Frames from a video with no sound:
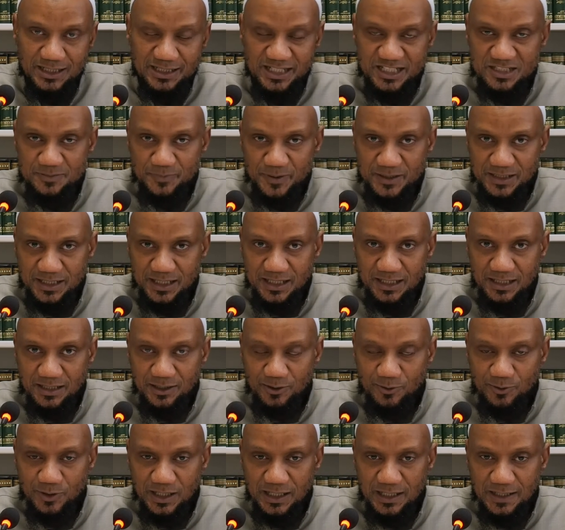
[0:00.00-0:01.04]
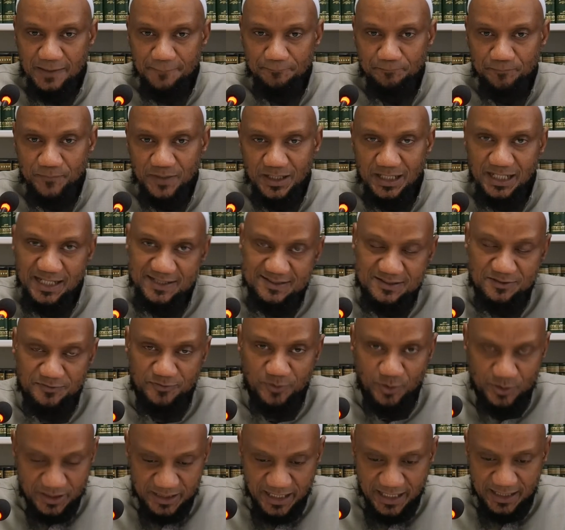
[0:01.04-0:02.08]
this particular lesson
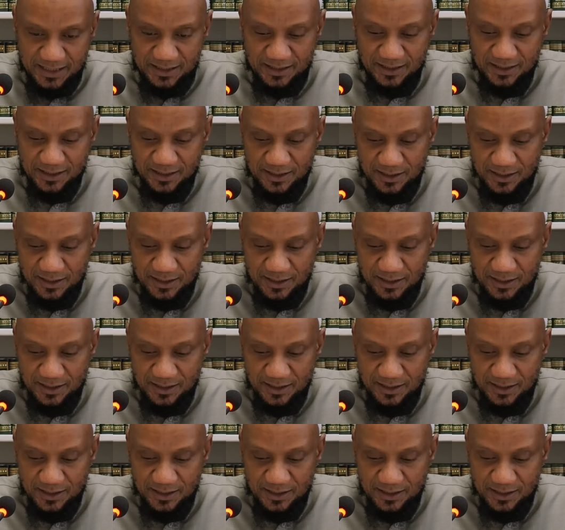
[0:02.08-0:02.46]
for today,